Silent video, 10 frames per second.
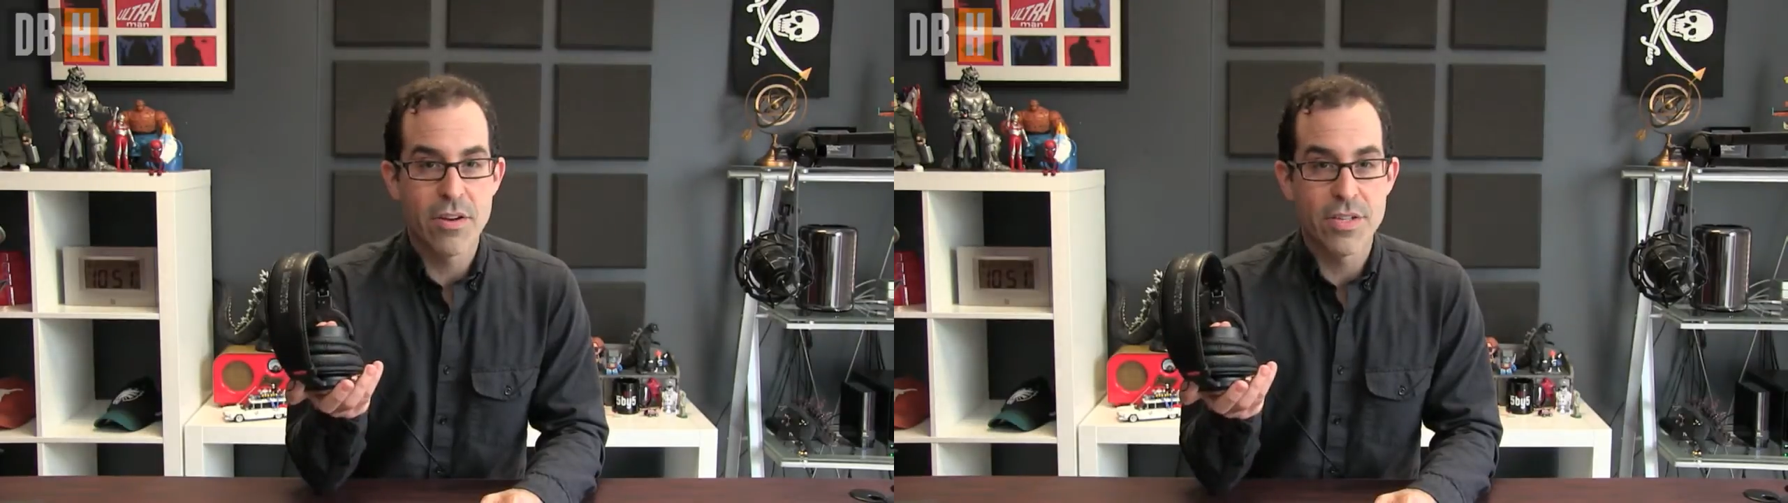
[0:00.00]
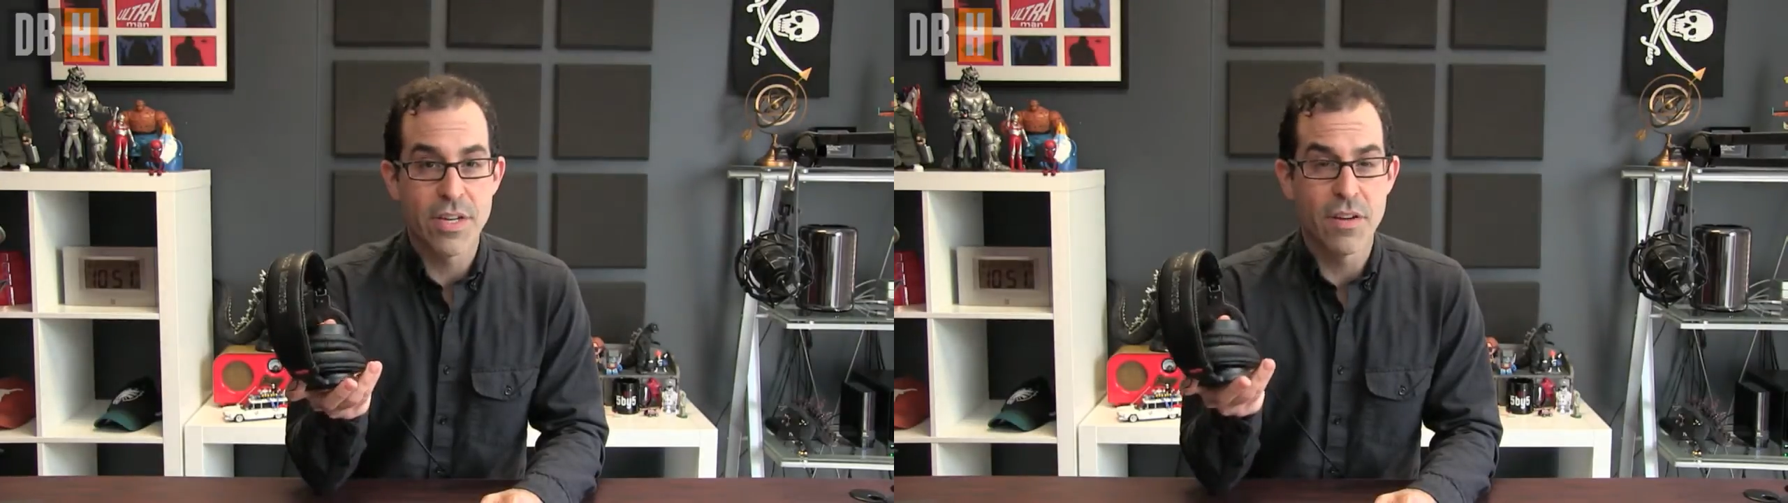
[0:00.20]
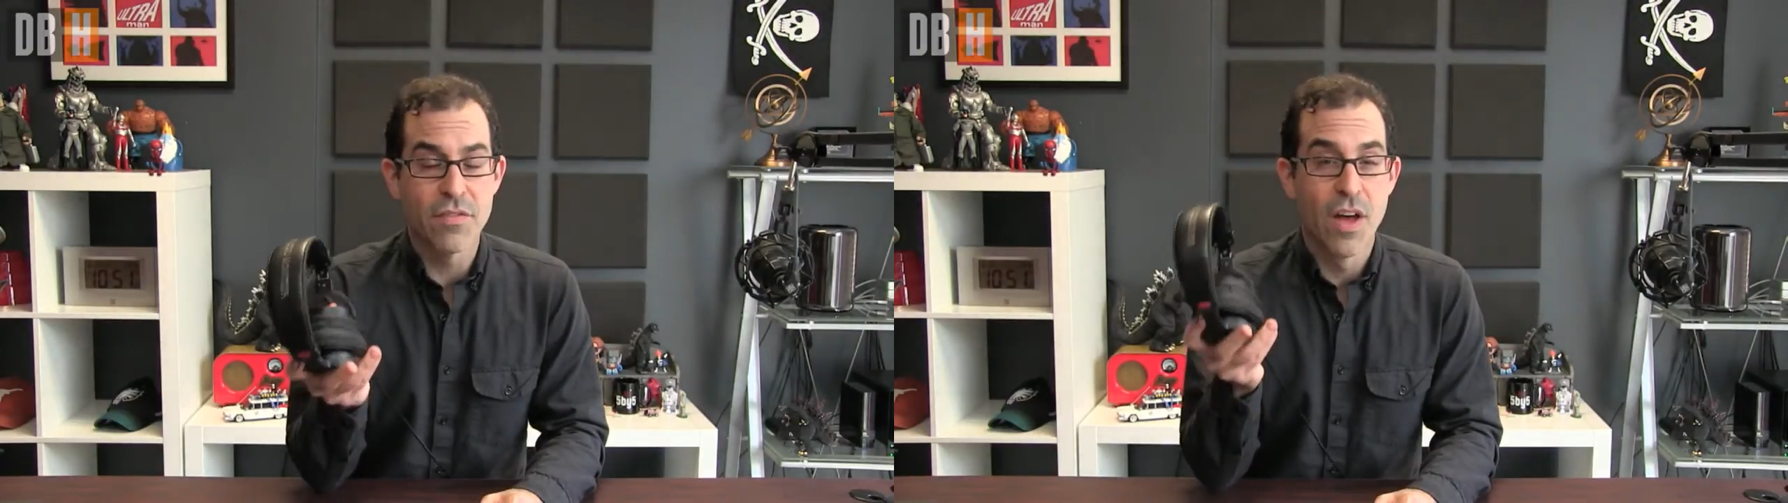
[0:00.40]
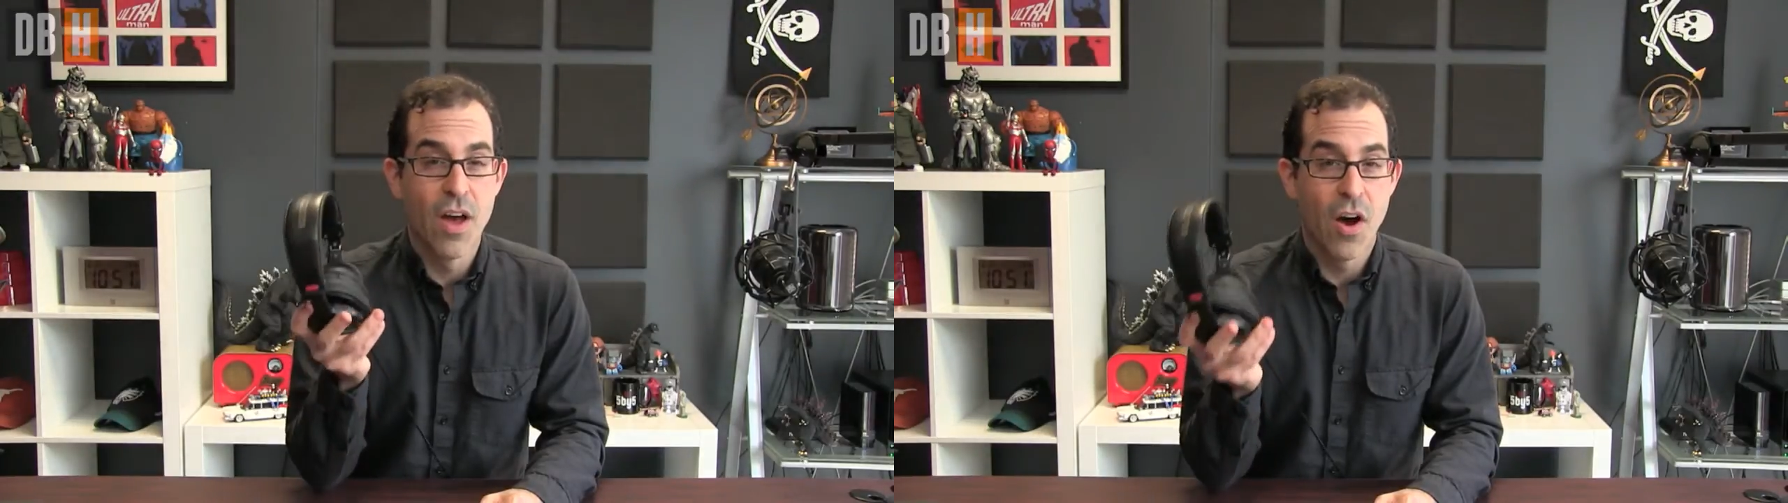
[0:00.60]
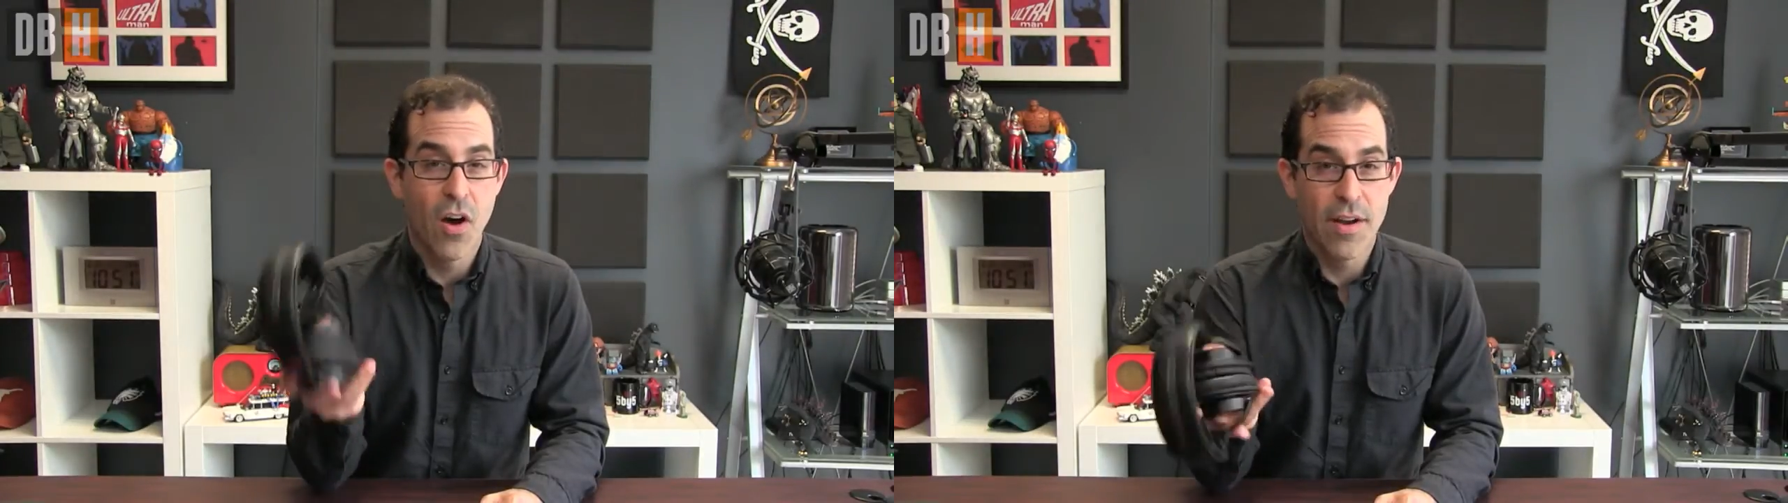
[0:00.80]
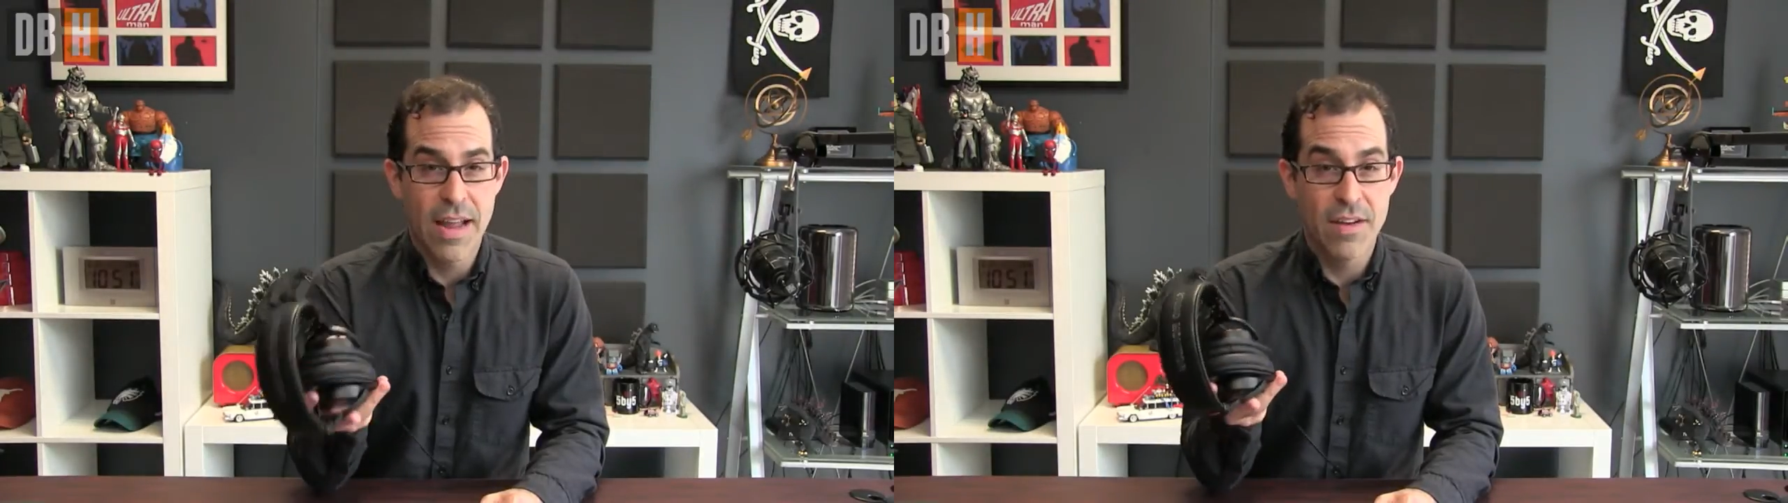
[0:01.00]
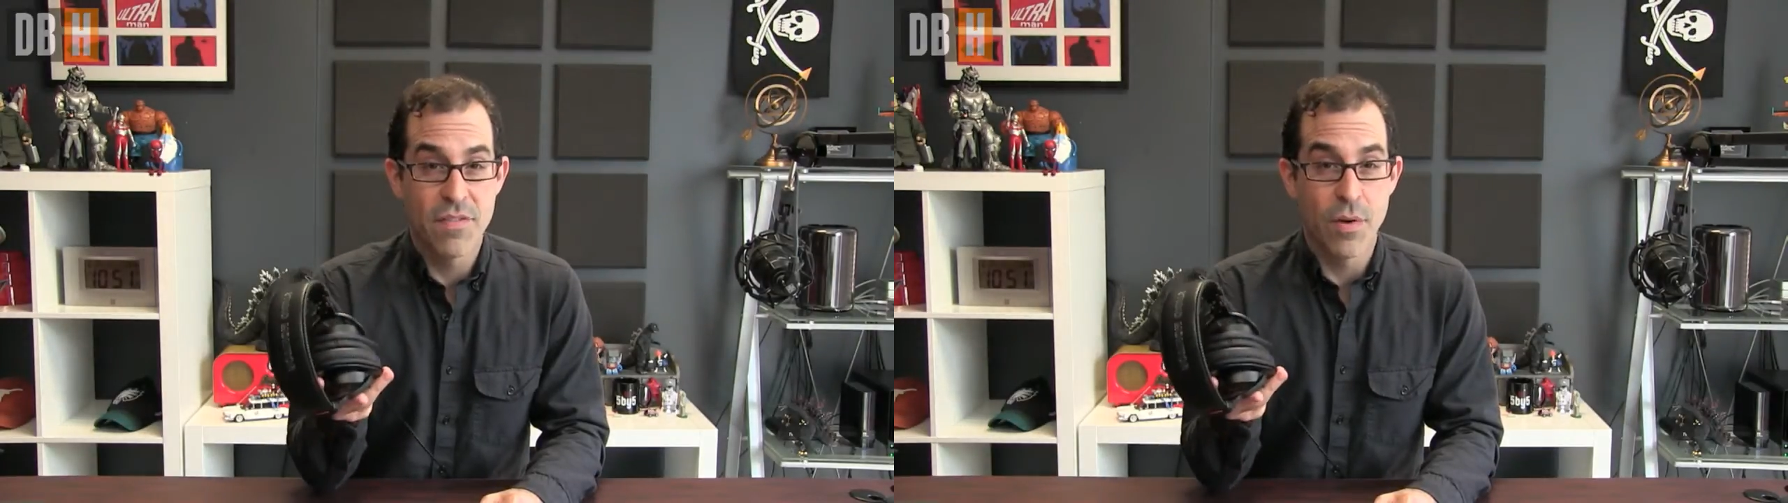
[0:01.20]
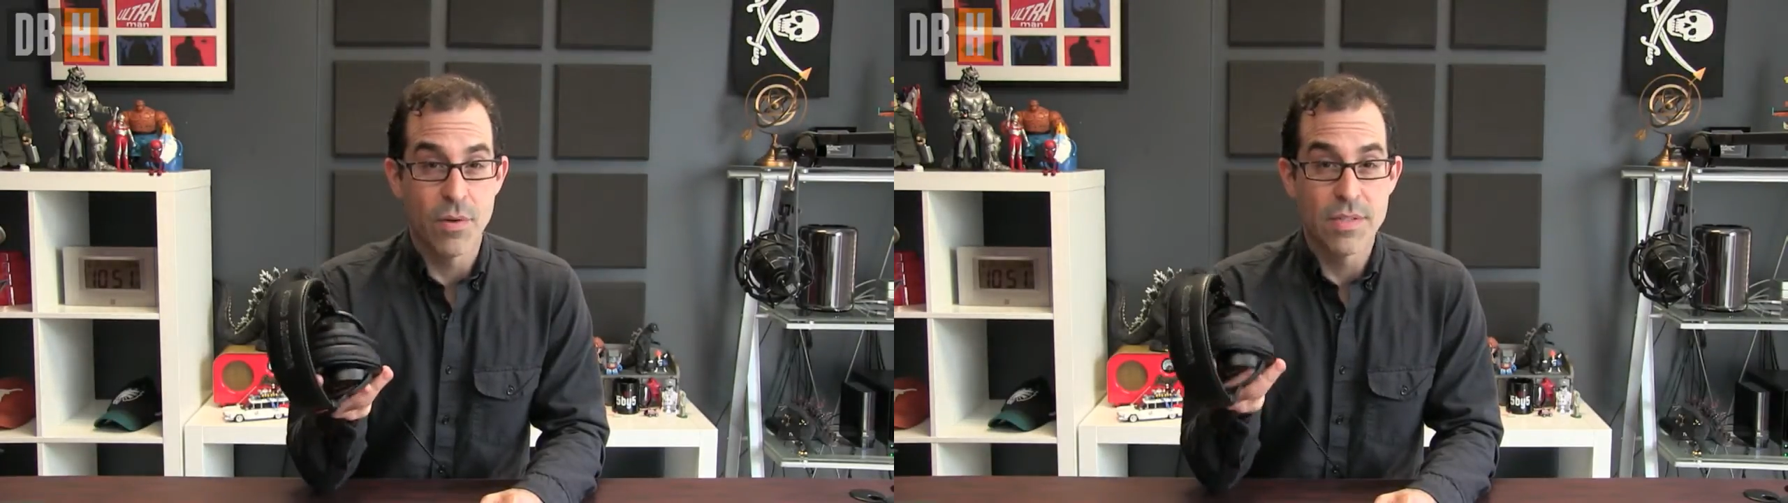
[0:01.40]
yourself on
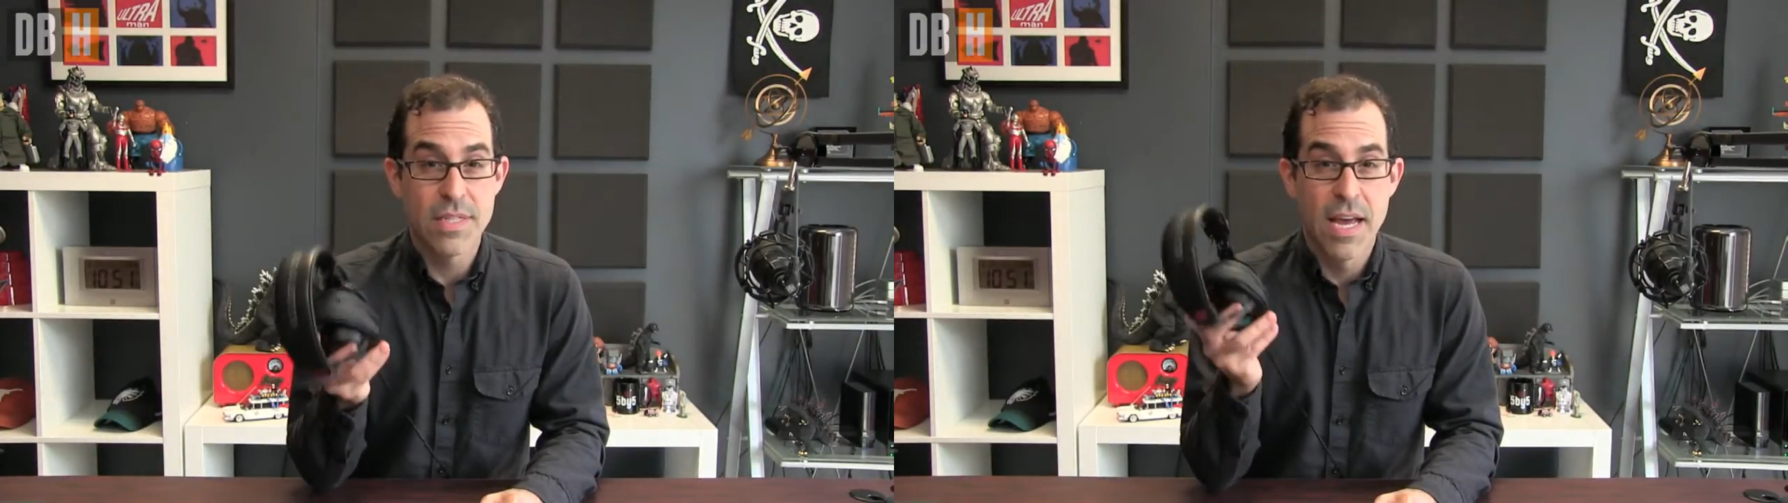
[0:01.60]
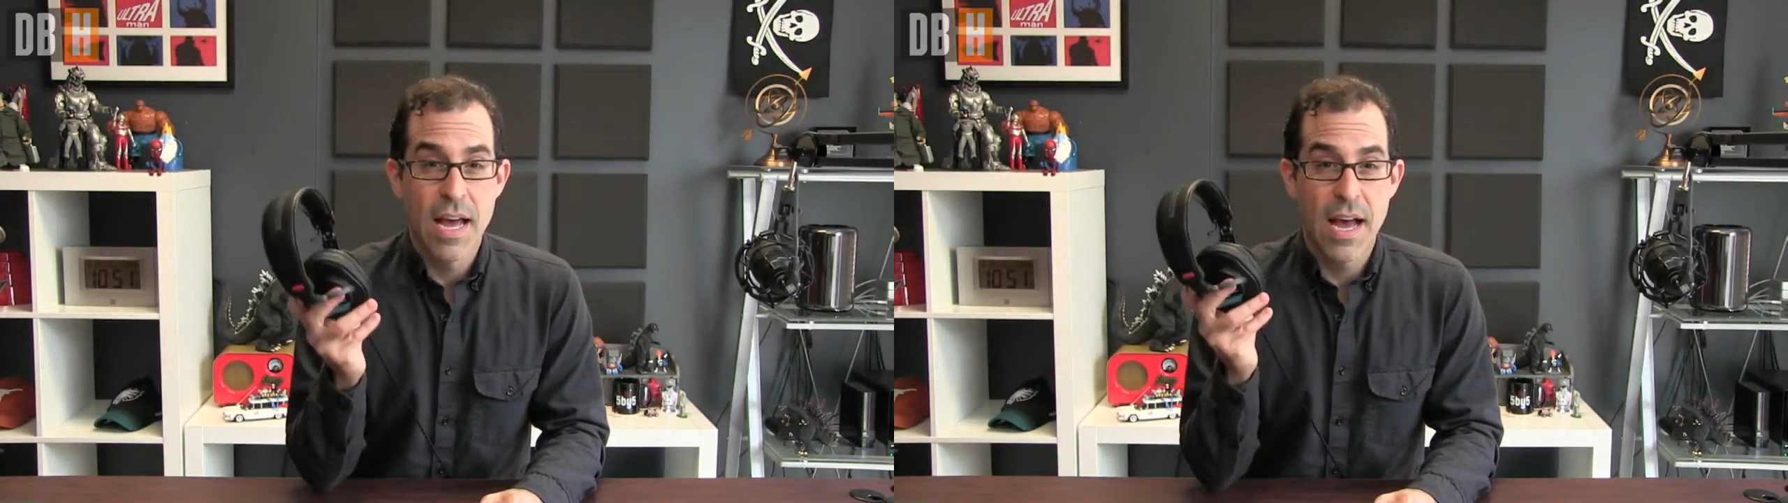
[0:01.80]
headphones.